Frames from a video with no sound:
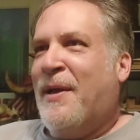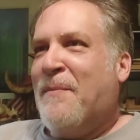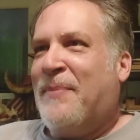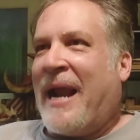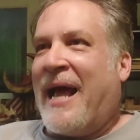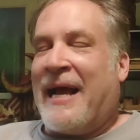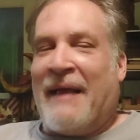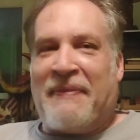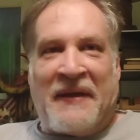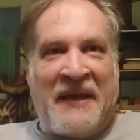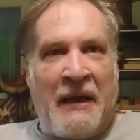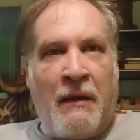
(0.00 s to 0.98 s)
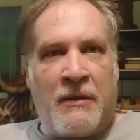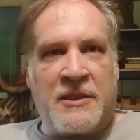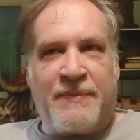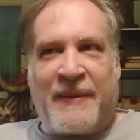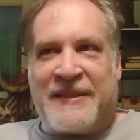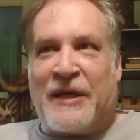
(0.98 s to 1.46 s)
But I got the giggles
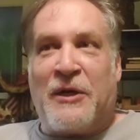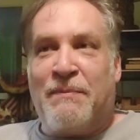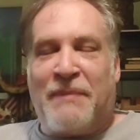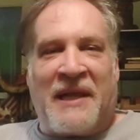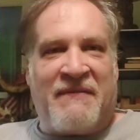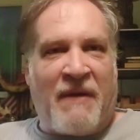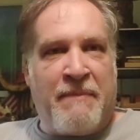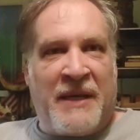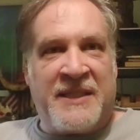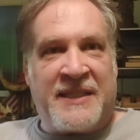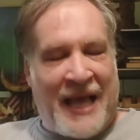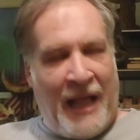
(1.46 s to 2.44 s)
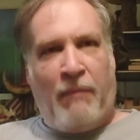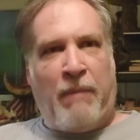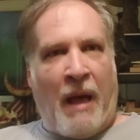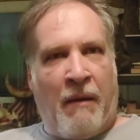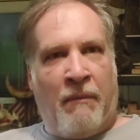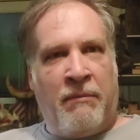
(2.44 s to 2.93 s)
because I couldn't believe I missed
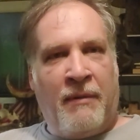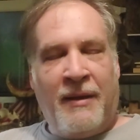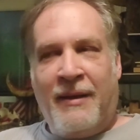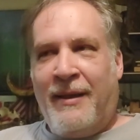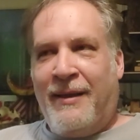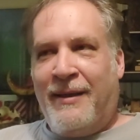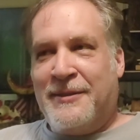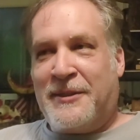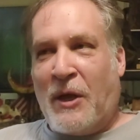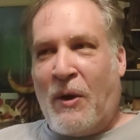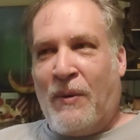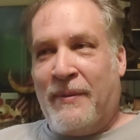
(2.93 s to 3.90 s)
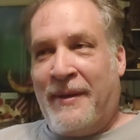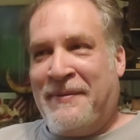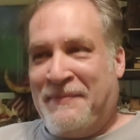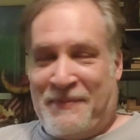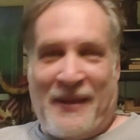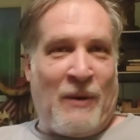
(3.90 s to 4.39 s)
elbow. So
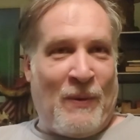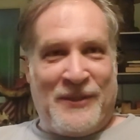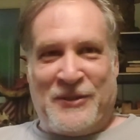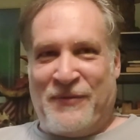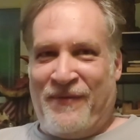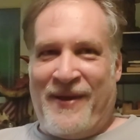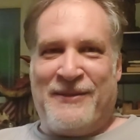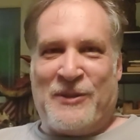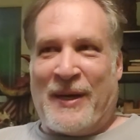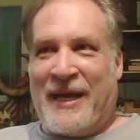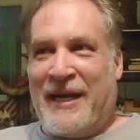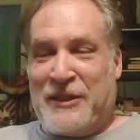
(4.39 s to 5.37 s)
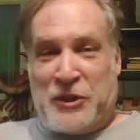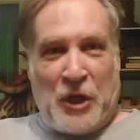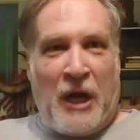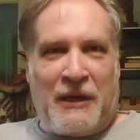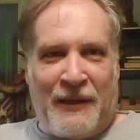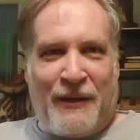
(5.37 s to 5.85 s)
I kind of
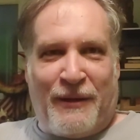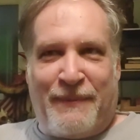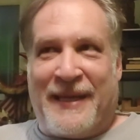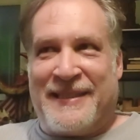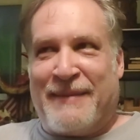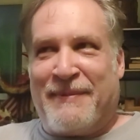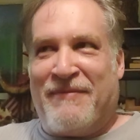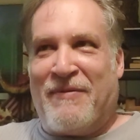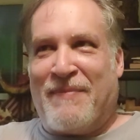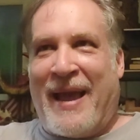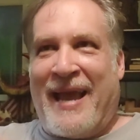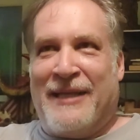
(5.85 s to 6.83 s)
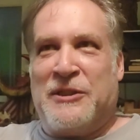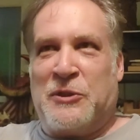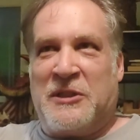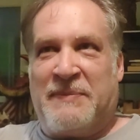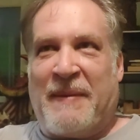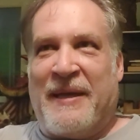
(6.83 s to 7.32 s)
chuckle a little bit as I'm giving my answer
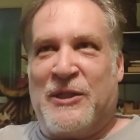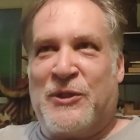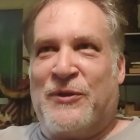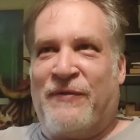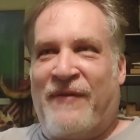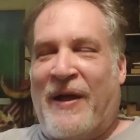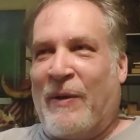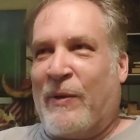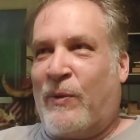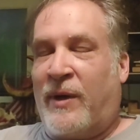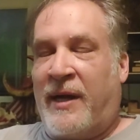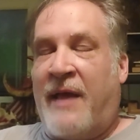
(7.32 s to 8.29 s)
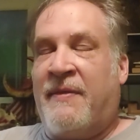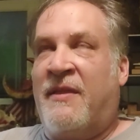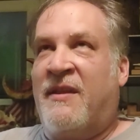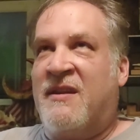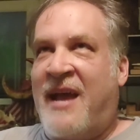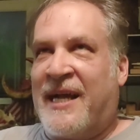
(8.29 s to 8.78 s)
in Spanish to the following word. And then
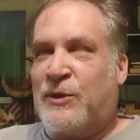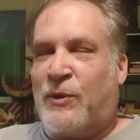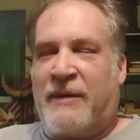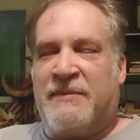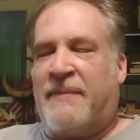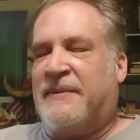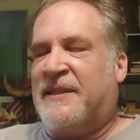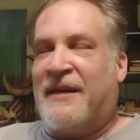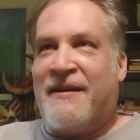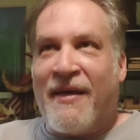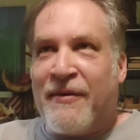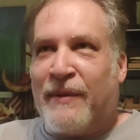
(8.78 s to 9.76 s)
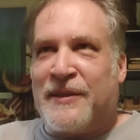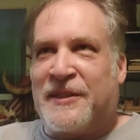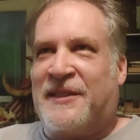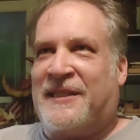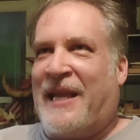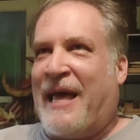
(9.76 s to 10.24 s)
the next word comes up as another
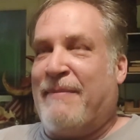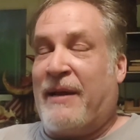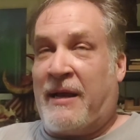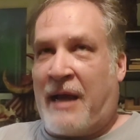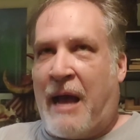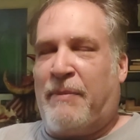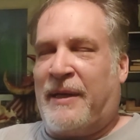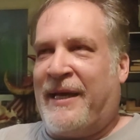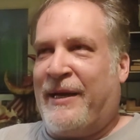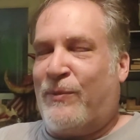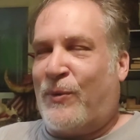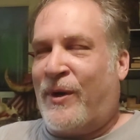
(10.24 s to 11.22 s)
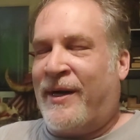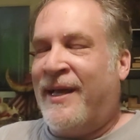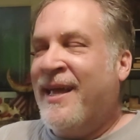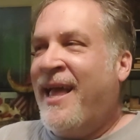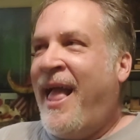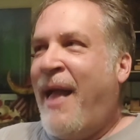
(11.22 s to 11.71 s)
multisyllabic, complicated word.
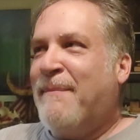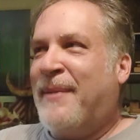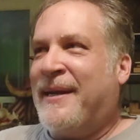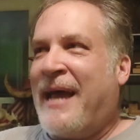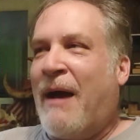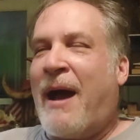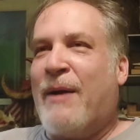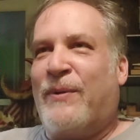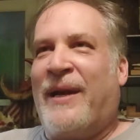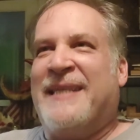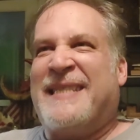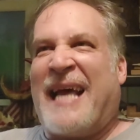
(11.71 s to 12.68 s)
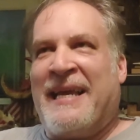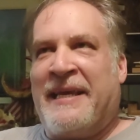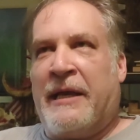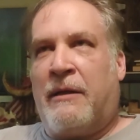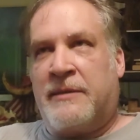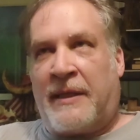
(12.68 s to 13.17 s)
But now I realize I
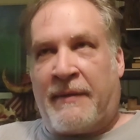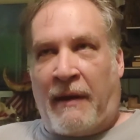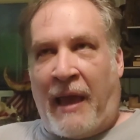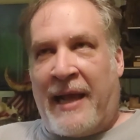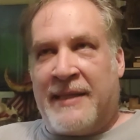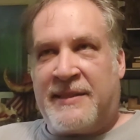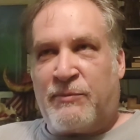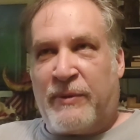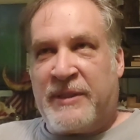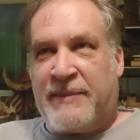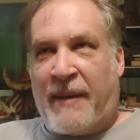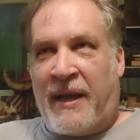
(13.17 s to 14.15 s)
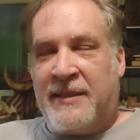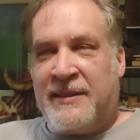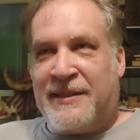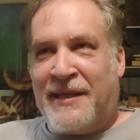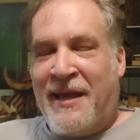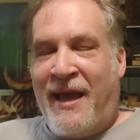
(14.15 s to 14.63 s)
giggled on the last
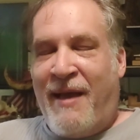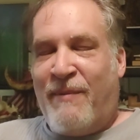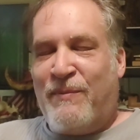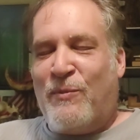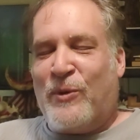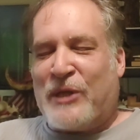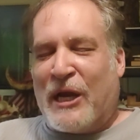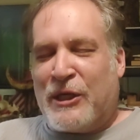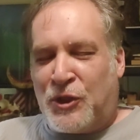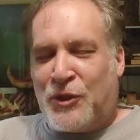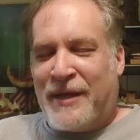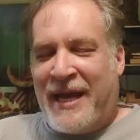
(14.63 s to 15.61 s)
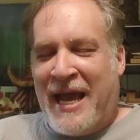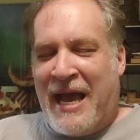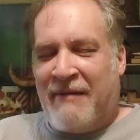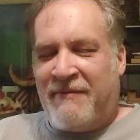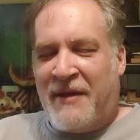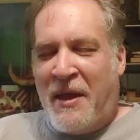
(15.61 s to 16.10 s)
response, which I shouldn't
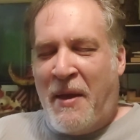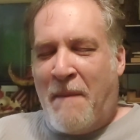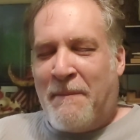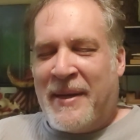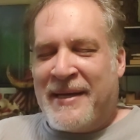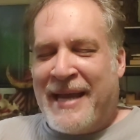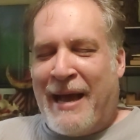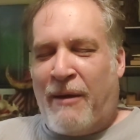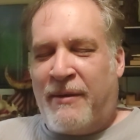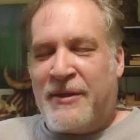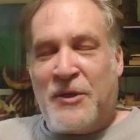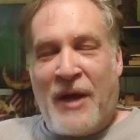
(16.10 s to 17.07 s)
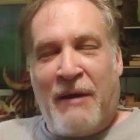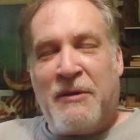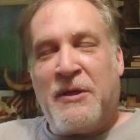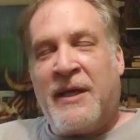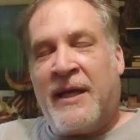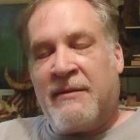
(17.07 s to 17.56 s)
have. But now, you know how
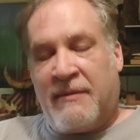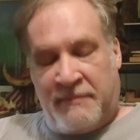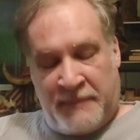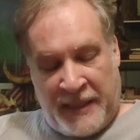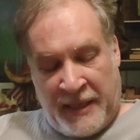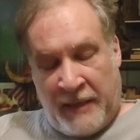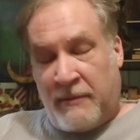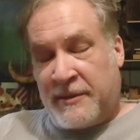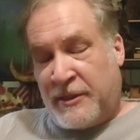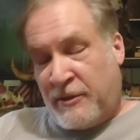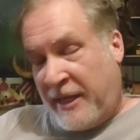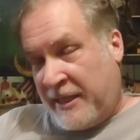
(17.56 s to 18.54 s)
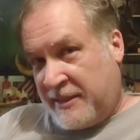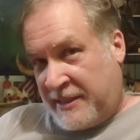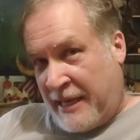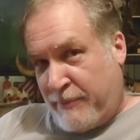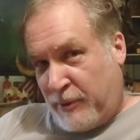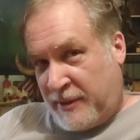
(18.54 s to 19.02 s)
you get the giggles and you can't
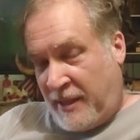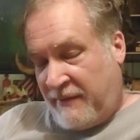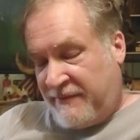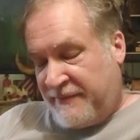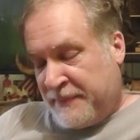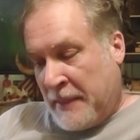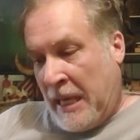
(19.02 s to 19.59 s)
stop yourself?